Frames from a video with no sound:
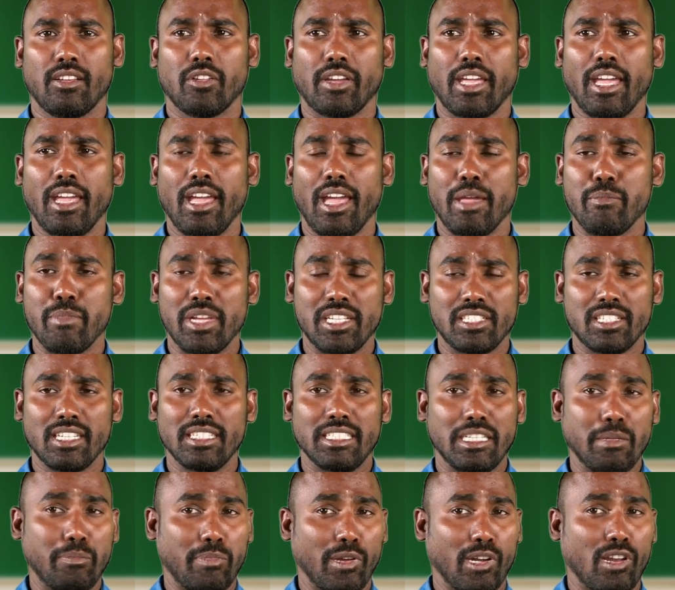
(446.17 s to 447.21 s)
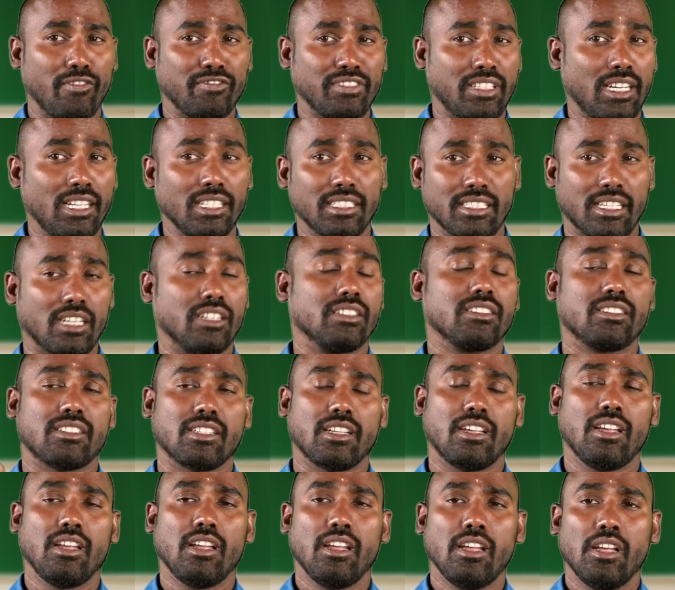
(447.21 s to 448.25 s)
Okay, I mentioned depend of the turns.
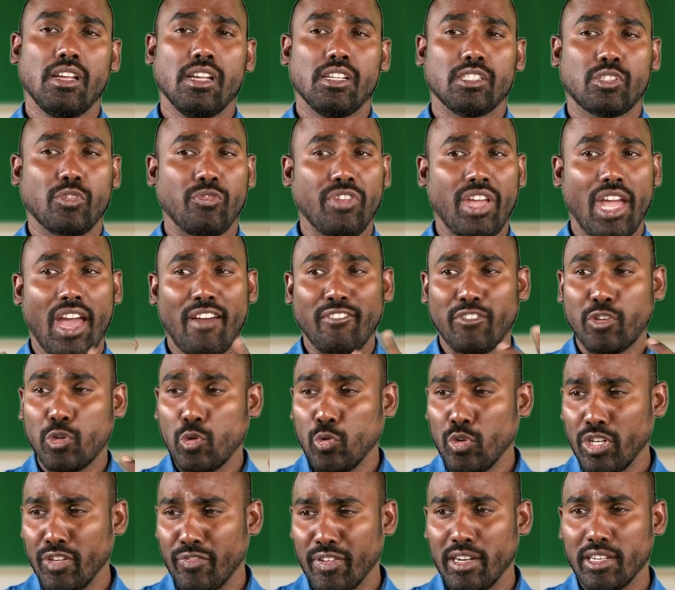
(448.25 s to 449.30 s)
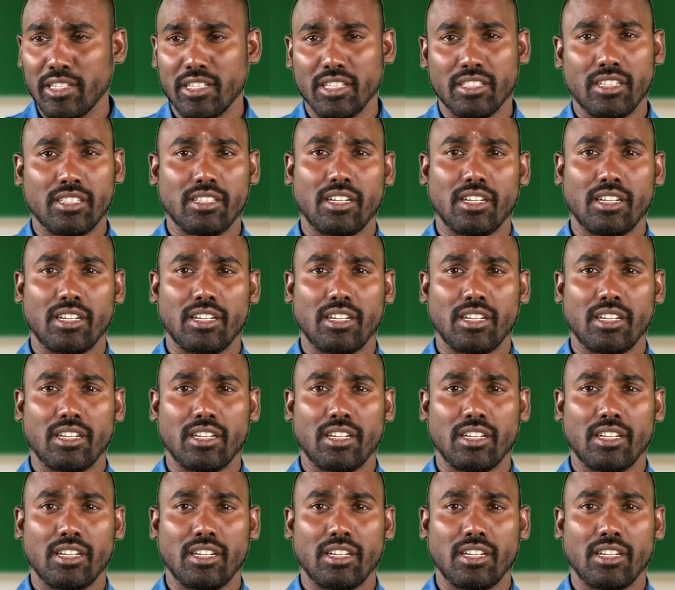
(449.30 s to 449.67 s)
So we have two different